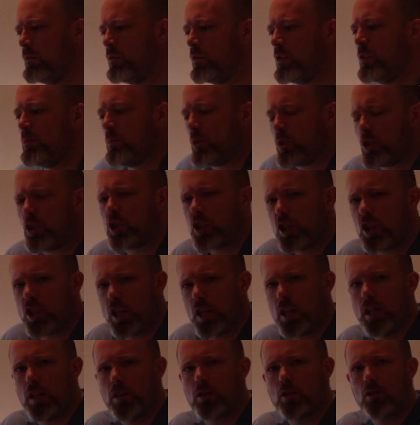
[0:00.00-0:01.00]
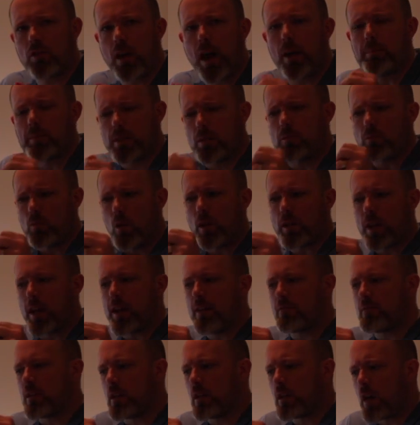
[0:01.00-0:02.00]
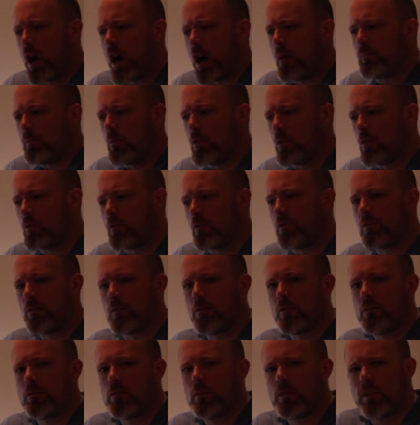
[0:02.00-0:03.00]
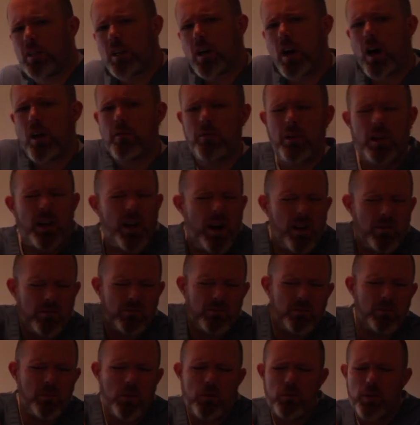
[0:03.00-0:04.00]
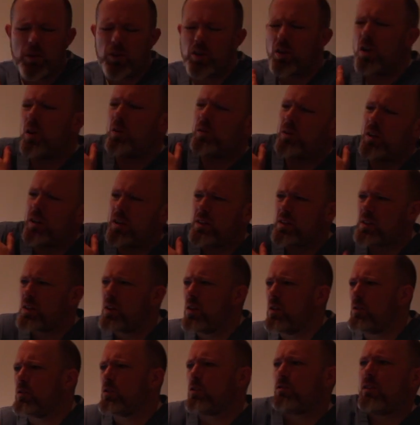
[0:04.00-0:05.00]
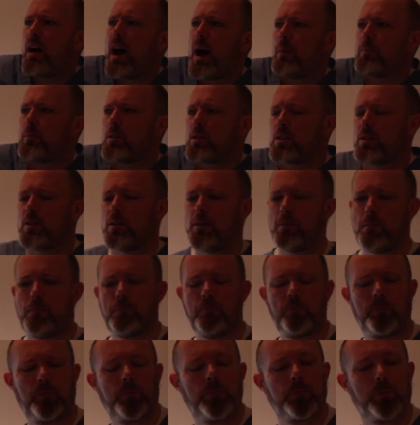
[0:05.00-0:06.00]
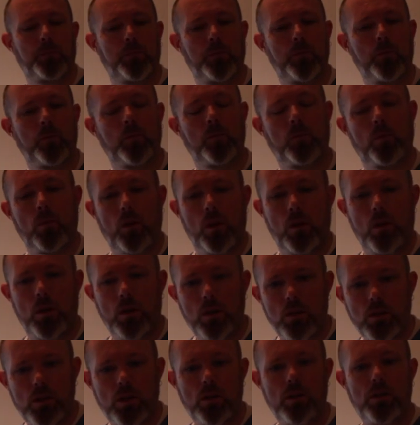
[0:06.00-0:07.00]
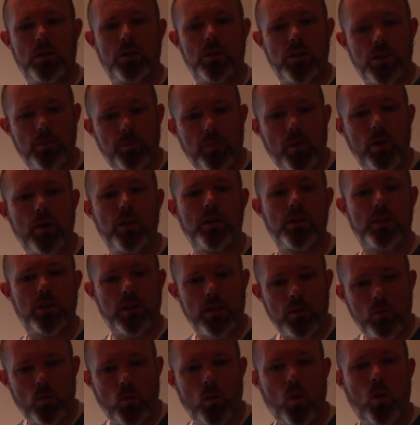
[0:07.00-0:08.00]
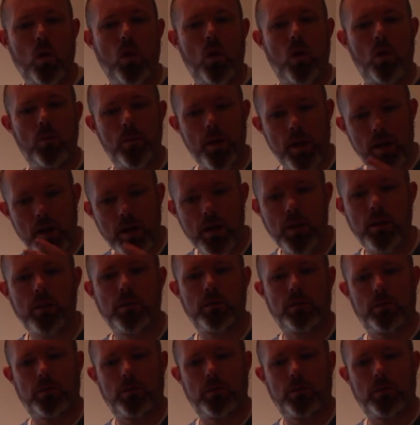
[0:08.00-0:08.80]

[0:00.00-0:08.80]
Too much chi trapped in one area, can't move. I can't move my shoulder, it's all trapped. So the dispersing, warming.